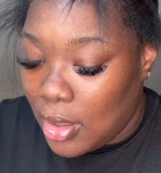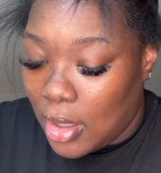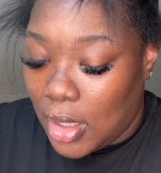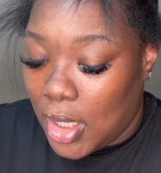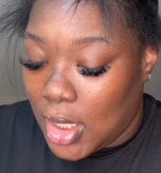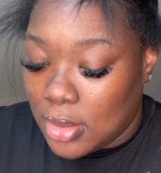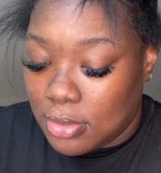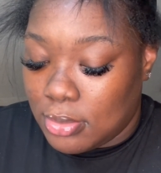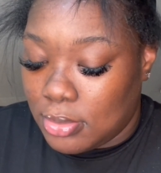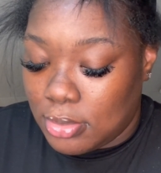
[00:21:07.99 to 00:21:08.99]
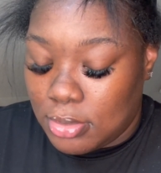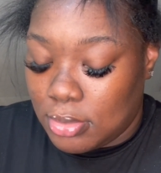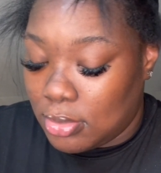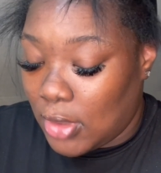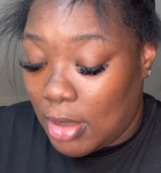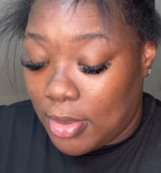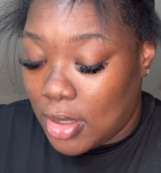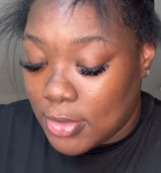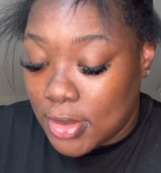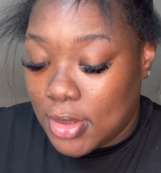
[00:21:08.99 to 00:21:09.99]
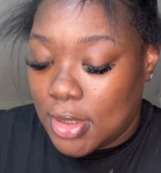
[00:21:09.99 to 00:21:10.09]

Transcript: I promise.